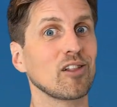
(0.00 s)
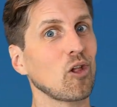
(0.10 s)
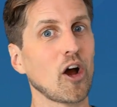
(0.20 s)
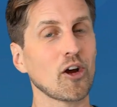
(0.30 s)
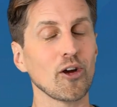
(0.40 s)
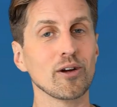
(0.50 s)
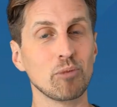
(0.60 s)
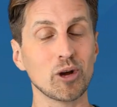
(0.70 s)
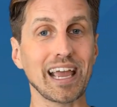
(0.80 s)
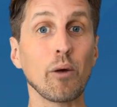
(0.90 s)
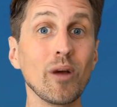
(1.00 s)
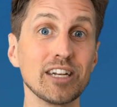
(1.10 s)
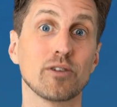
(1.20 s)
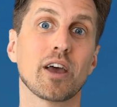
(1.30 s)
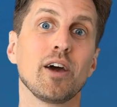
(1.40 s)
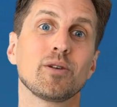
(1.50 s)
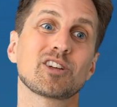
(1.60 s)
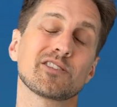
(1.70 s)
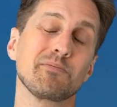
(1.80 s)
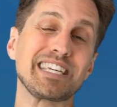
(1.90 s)
longer booking windows,
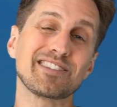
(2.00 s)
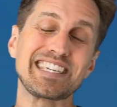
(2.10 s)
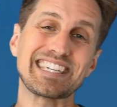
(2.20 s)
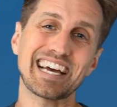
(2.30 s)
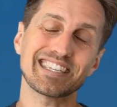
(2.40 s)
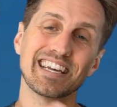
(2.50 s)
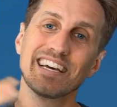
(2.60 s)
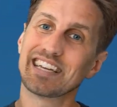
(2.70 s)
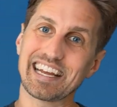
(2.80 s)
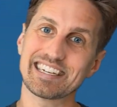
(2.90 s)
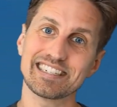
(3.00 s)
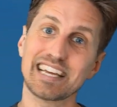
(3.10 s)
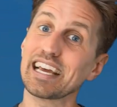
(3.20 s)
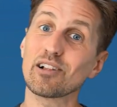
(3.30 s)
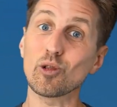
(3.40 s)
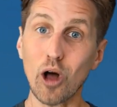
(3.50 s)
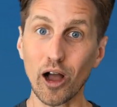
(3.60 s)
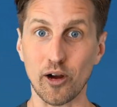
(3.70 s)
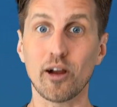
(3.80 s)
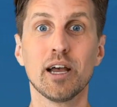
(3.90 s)
which also means these tests can take
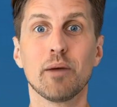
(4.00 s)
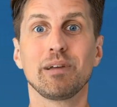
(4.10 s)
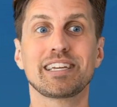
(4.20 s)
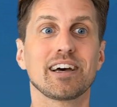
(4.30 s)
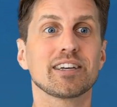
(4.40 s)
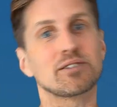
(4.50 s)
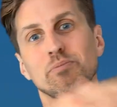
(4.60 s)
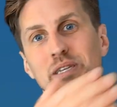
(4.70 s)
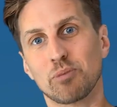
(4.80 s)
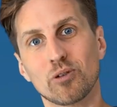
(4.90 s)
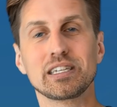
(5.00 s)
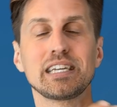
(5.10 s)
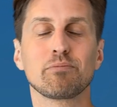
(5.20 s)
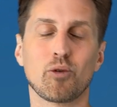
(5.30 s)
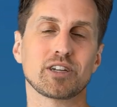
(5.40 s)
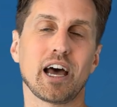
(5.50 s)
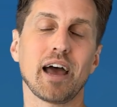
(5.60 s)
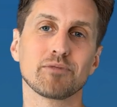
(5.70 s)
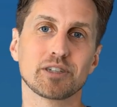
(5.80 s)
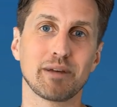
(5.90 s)
longer because people need more
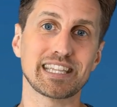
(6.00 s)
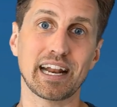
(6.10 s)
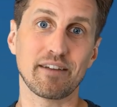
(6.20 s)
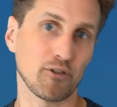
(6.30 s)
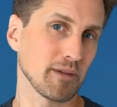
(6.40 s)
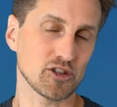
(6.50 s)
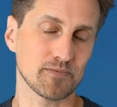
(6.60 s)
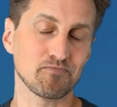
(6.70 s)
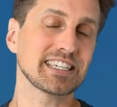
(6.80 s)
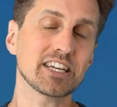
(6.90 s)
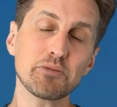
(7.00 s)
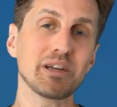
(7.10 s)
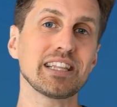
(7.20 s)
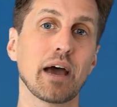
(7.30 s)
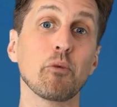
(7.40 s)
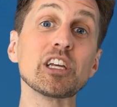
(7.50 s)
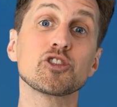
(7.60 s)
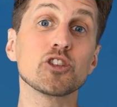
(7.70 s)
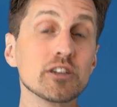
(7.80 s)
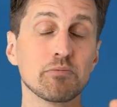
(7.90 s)
time to make that information. That doesn't mean that we
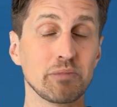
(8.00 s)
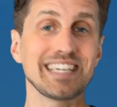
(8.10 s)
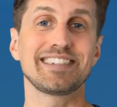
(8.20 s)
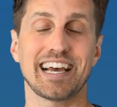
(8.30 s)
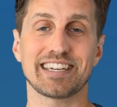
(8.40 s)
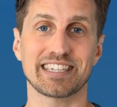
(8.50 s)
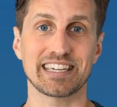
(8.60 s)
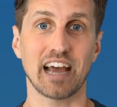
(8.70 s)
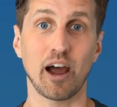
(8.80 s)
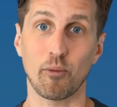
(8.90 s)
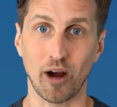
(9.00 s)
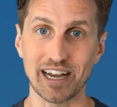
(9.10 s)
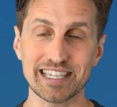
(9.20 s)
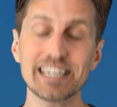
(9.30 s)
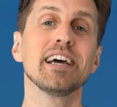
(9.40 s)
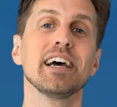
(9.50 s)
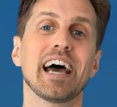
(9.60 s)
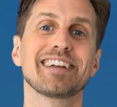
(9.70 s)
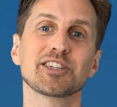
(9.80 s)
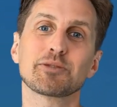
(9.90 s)
shouldn't be testing our pricing.
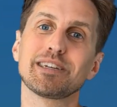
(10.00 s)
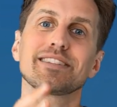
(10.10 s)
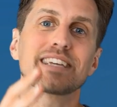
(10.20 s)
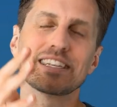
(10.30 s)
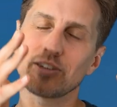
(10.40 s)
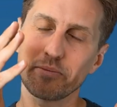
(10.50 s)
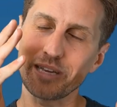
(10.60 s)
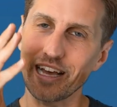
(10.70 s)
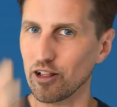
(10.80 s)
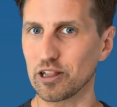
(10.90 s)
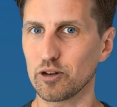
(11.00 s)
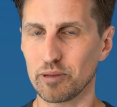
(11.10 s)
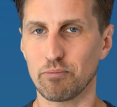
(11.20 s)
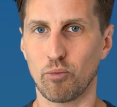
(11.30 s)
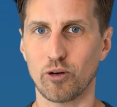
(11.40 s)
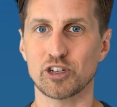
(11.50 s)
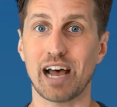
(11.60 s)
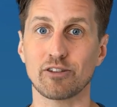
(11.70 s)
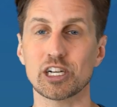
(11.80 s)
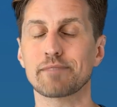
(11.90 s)
It just means it's going to be a little bit more
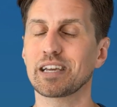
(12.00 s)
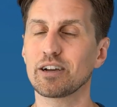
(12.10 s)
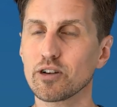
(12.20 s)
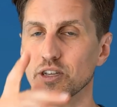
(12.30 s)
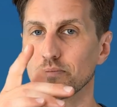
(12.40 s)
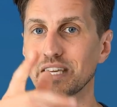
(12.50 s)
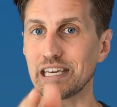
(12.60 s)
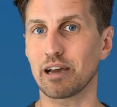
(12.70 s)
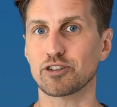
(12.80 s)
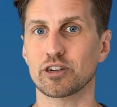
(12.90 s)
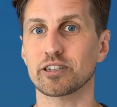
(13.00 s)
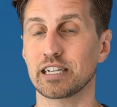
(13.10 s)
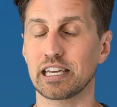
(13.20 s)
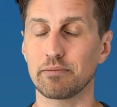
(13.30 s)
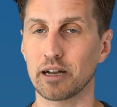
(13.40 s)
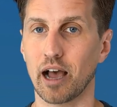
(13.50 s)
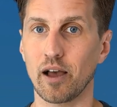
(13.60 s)
challenging. Here are some key metrics to keep an